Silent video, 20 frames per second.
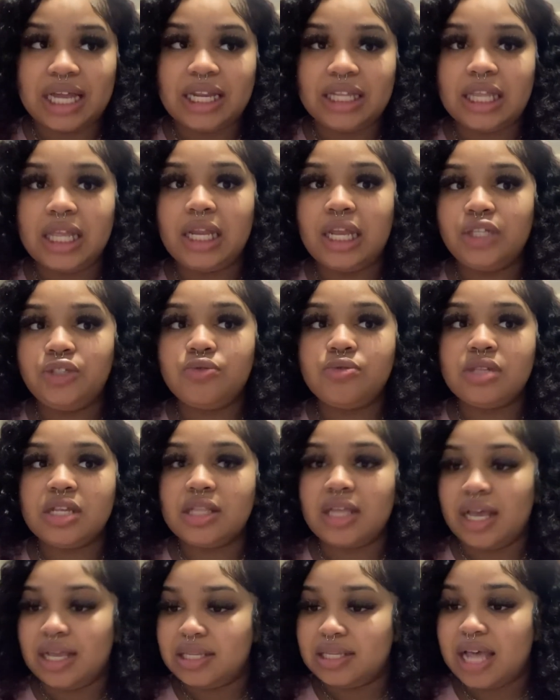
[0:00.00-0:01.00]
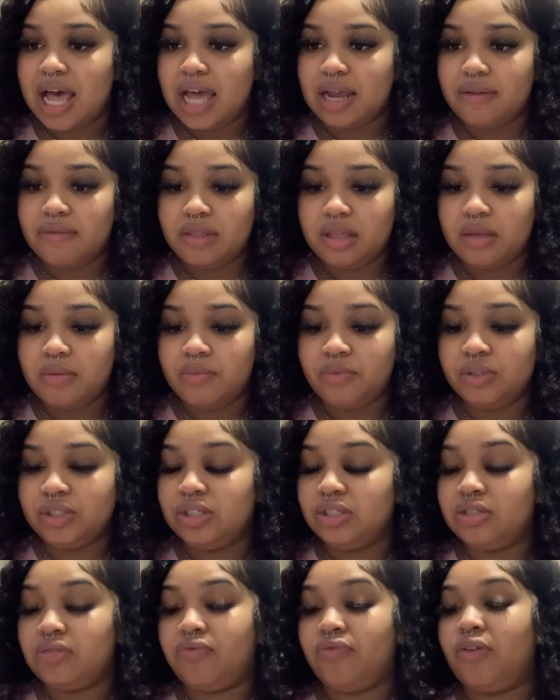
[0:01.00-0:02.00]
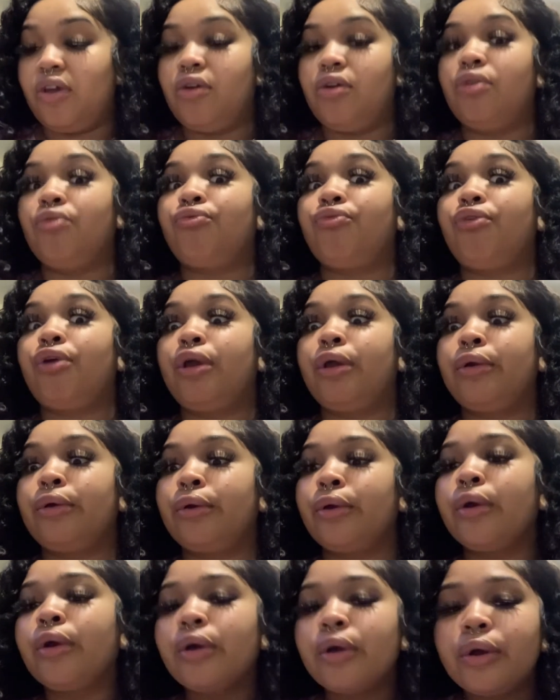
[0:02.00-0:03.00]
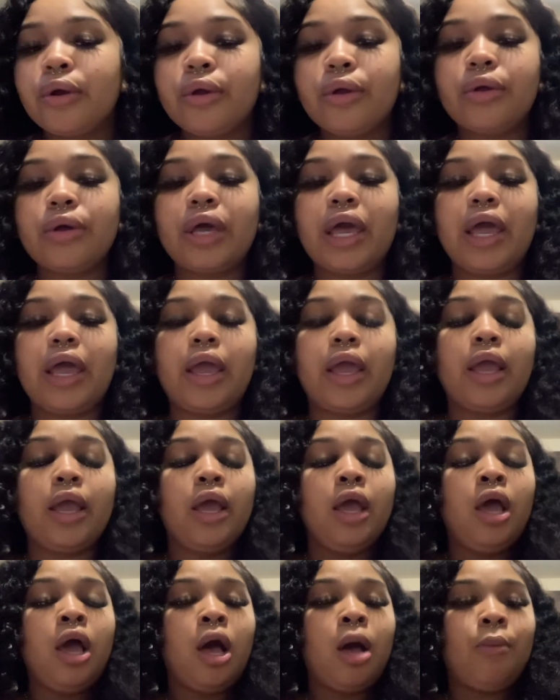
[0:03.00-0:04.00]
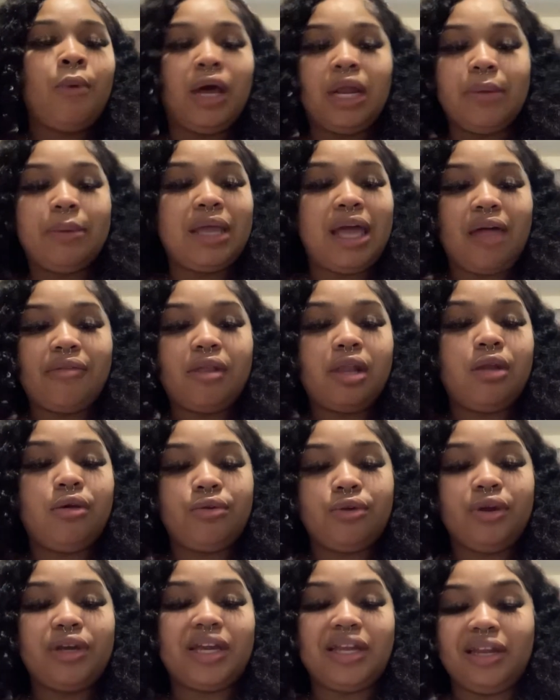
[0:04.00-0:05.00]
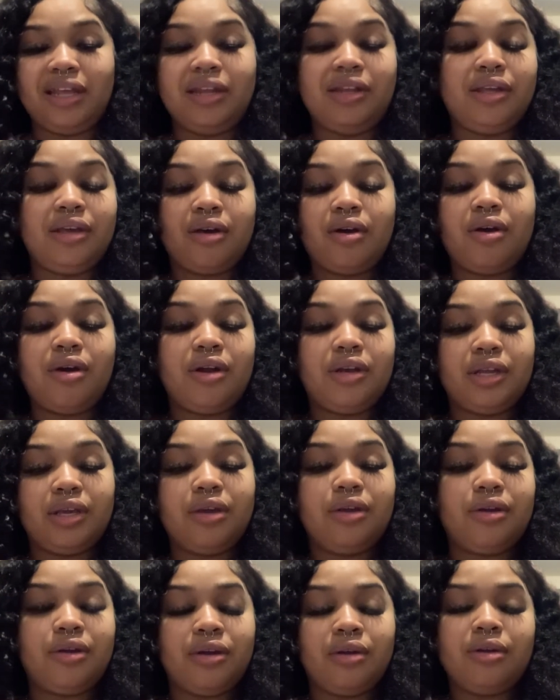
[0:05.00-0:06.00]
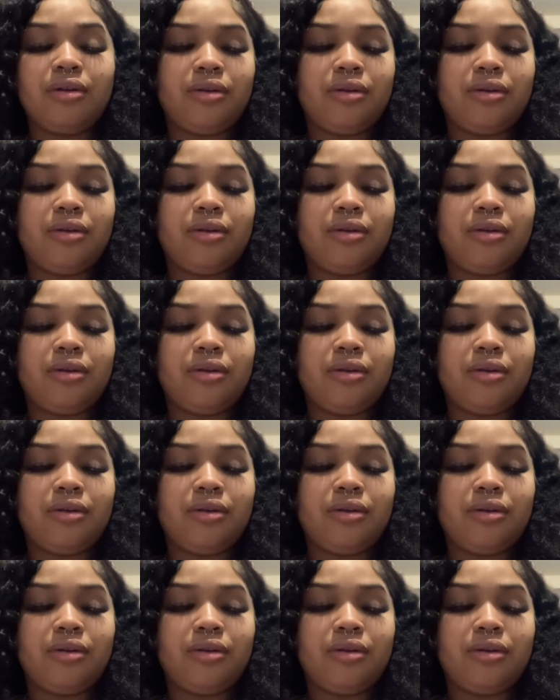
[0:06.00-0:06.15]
Like, they let you see that side of them, which is very rare. Okay. Why do we have the Lil Durk in India card here?